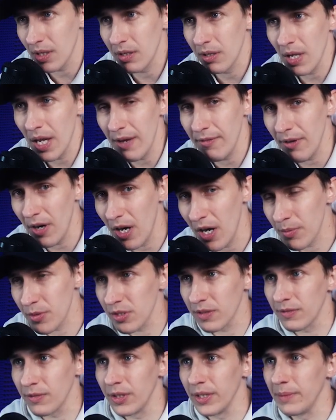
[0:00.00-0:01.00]
and you have
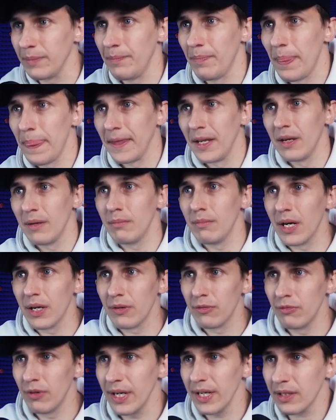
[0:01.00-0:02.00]
options for it. By
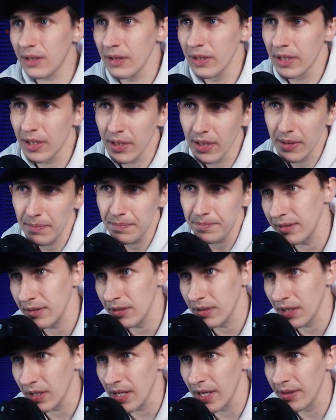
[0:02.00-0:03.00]
right-clicking it,
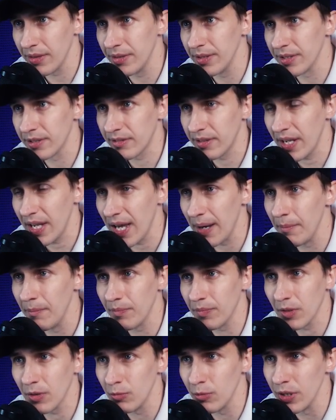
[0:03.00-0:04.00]
you can get this tab,
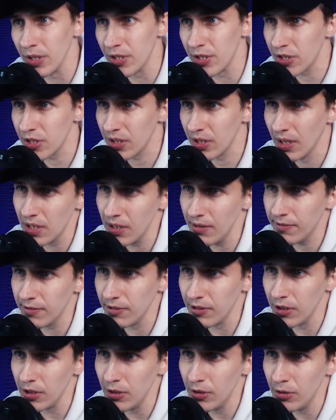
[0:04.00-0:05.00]
which
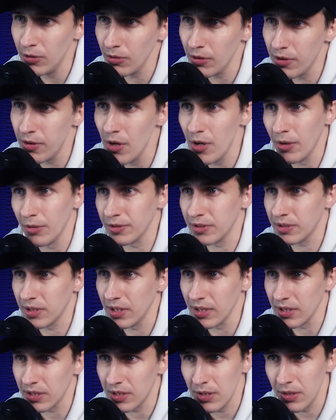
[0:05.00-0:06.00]
gives you those
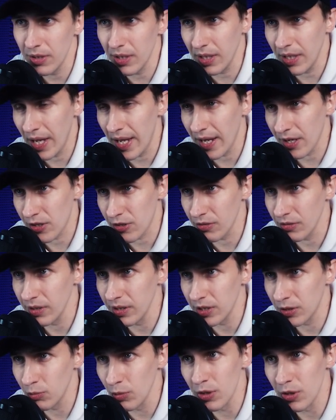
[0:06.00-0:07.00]
things. You can
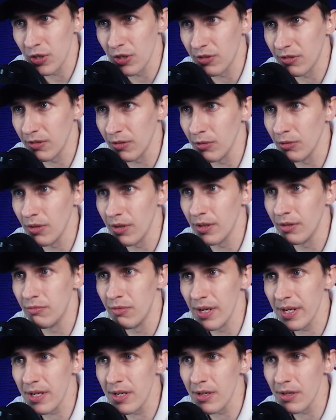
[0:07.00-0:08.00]
actually switch it to the
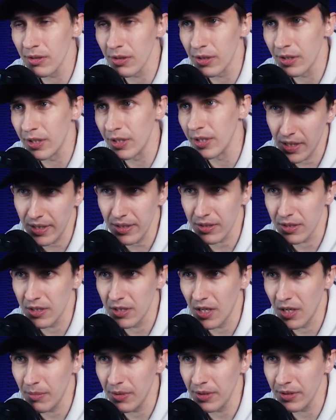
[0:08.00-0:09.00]
regular kind of
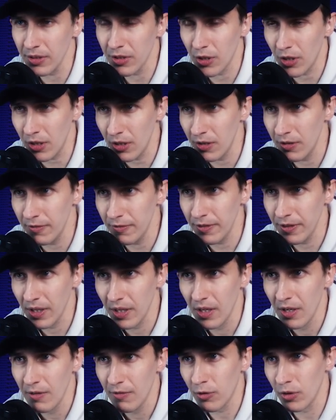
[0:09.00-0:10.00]
common curve
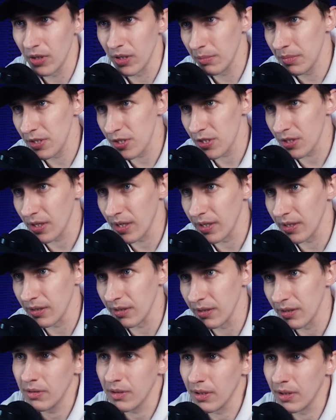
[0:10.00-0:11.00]
for
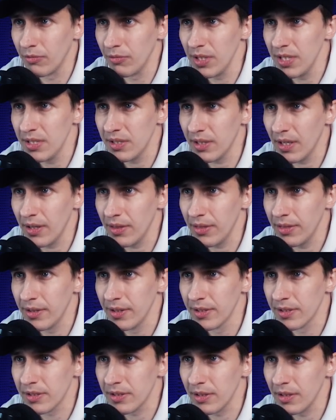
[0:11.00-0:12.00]
ImageLine. You can reset
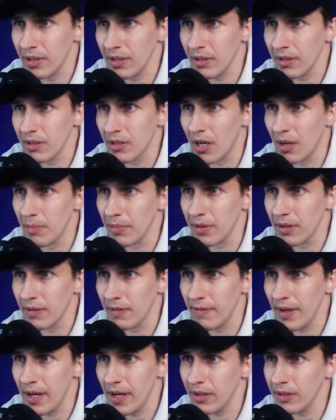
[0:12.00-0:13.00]
this thing, copy the
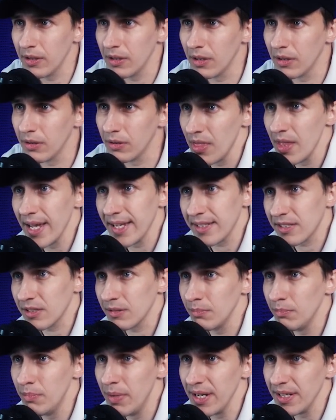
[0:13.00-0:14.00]
value, and
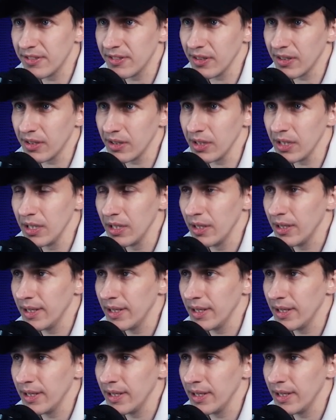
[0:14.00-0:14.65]
that's basically